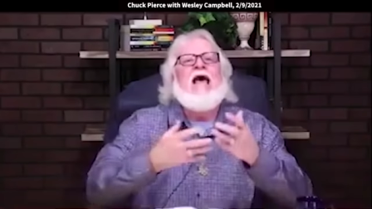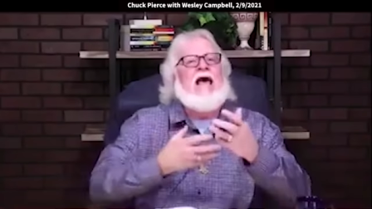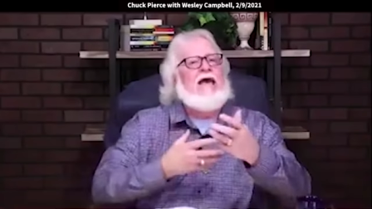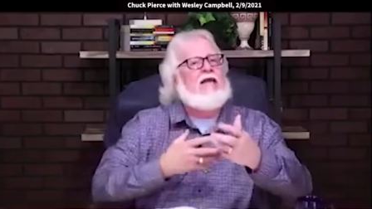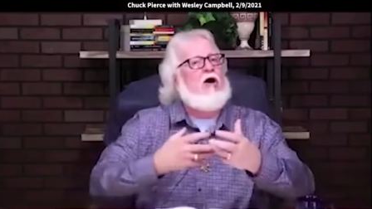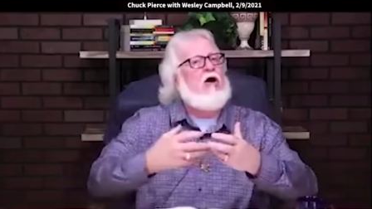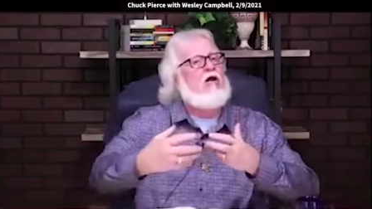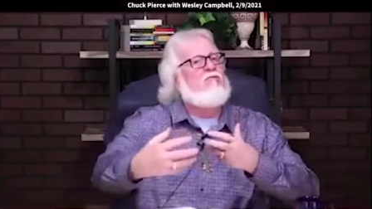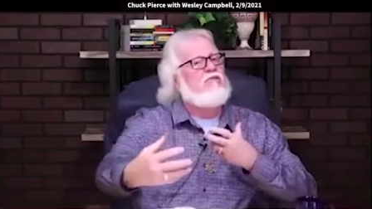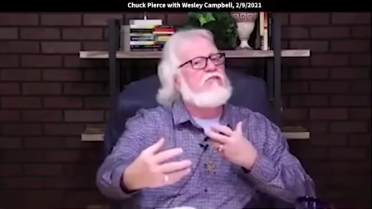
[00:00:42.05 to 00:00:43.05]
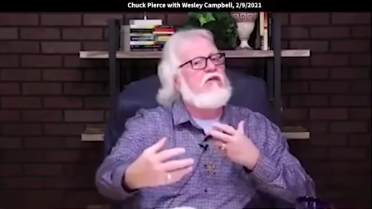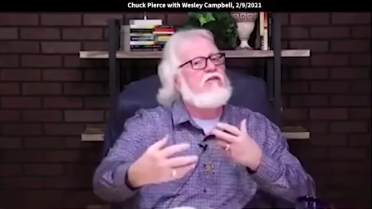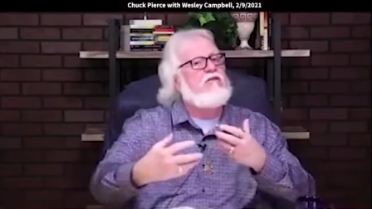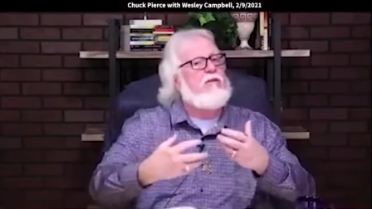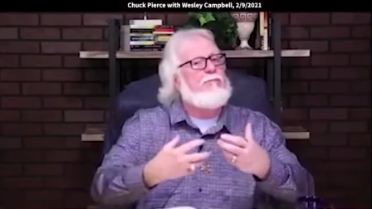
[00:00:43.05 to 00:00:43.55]
And all of a
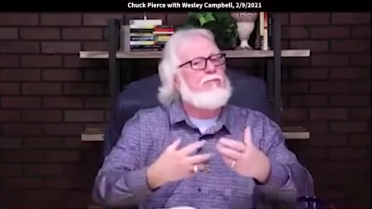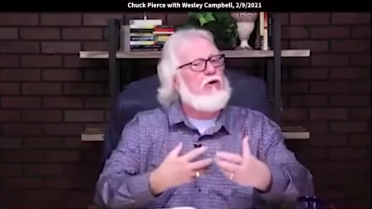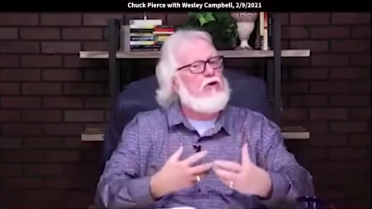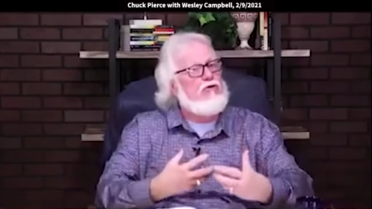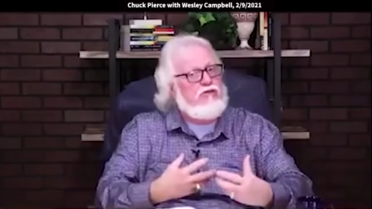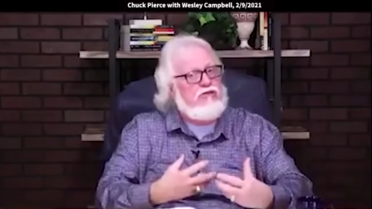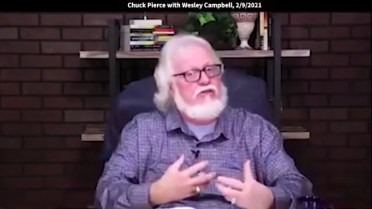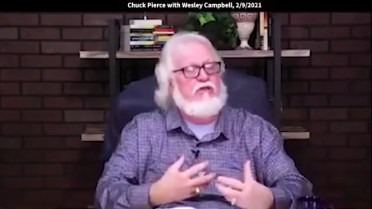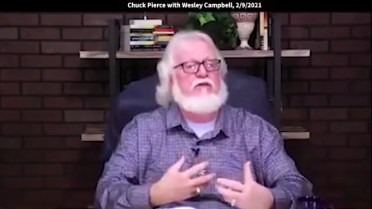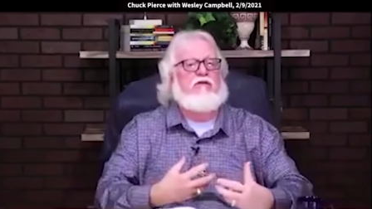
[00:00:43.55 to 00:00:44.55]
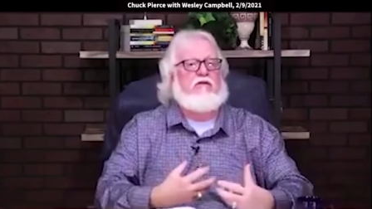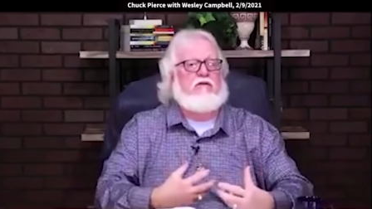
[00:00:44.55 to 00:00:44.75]
sudden, the person,